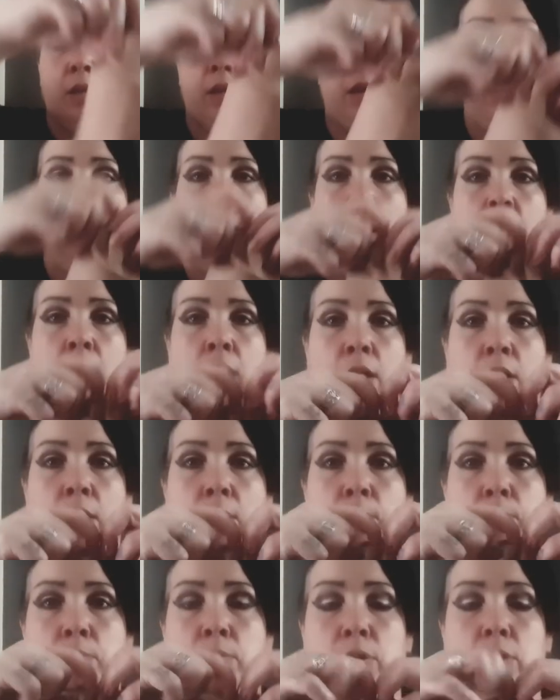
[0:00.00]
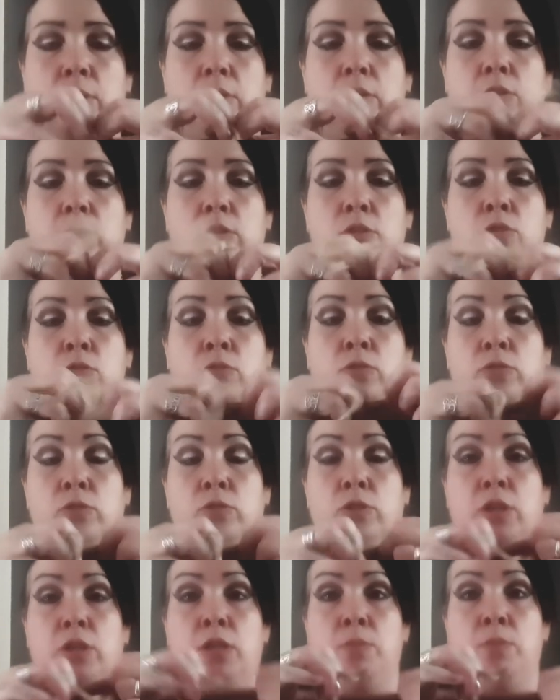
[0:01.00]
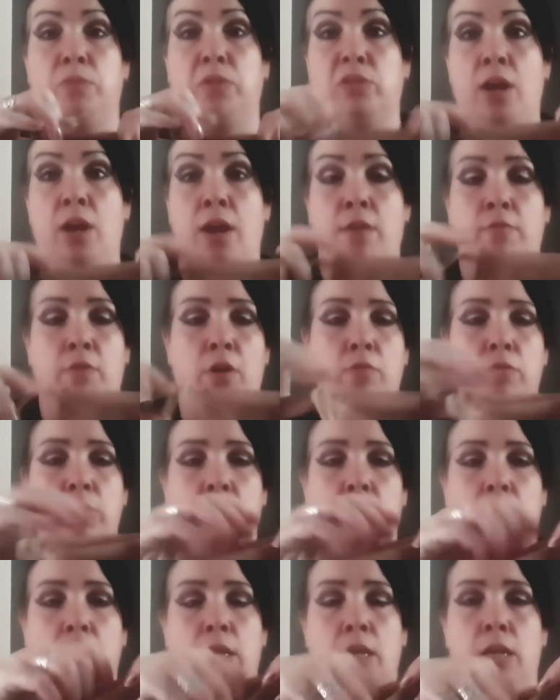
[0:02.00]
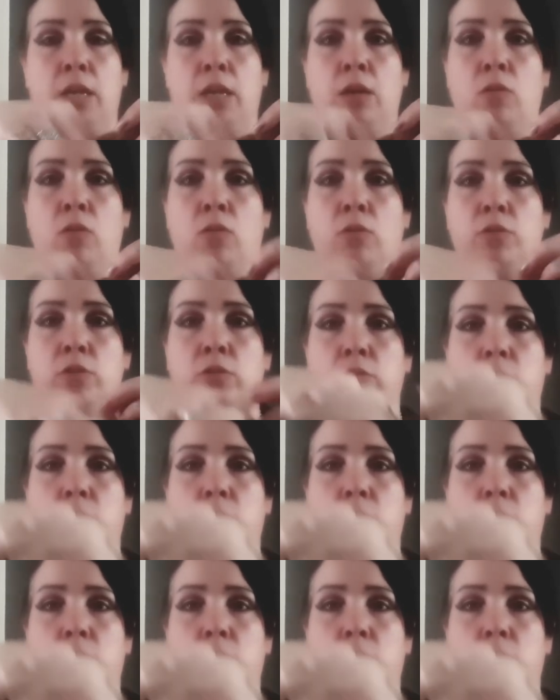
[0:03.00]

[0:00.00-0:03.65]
you could keep your tarot in here, or you could